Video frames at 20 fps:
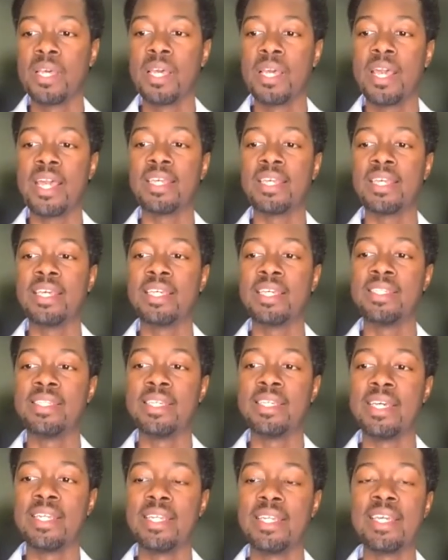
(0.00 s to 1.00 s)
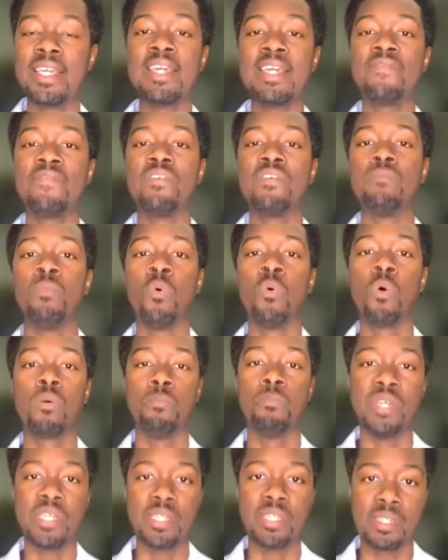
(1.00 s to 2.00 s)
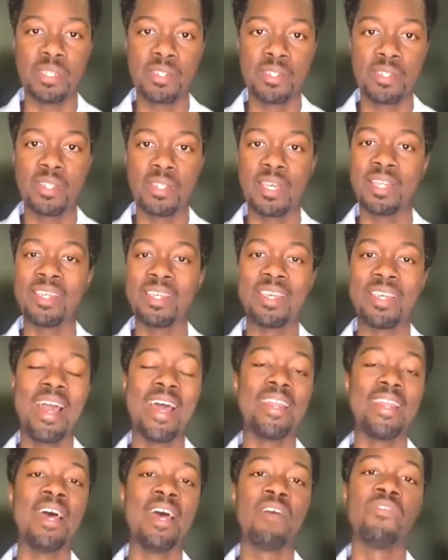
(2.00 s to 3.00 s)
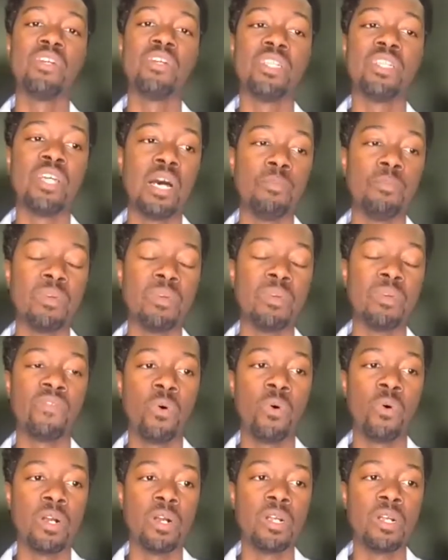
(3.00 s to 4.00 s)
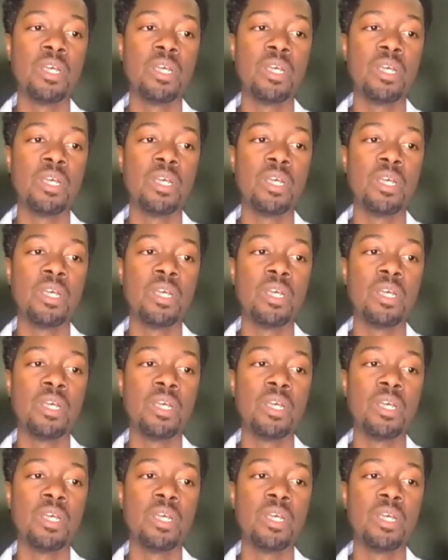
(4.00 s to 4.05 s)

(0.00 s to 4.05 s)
and he did even more business than he had ever done before.